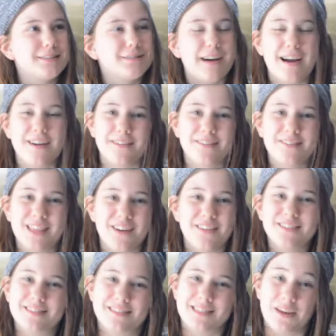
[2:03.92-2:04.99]
Wow, that
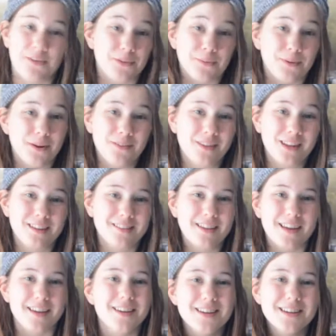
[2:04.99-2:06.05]
was what I was gonna
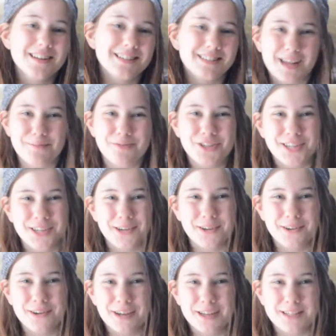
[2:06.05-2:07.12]
say. Step
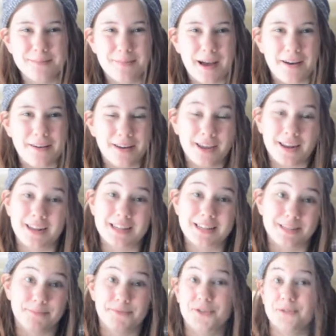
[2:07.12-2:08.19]
2 is about getting
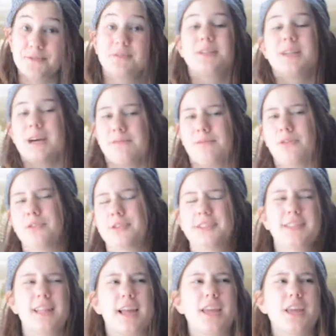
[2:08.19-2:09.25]
some tunes down, or
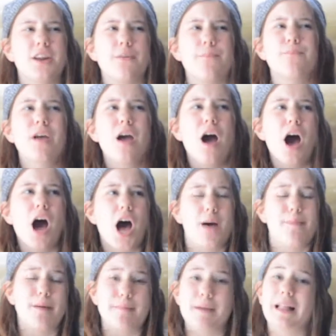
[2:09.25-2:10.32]
just
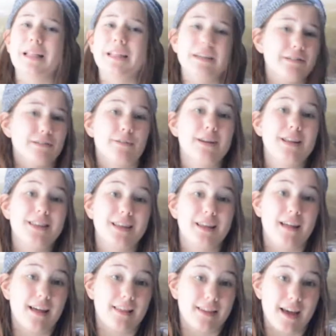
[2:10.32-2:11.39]
humming melodies, or anything
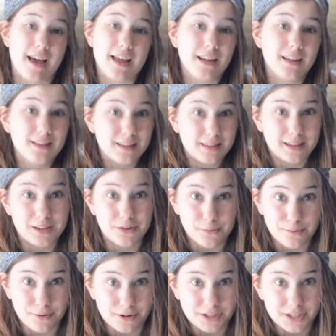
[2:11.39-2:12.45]
like that, anything that you
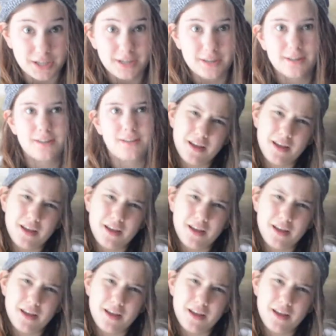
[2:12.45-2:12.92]
appreciate.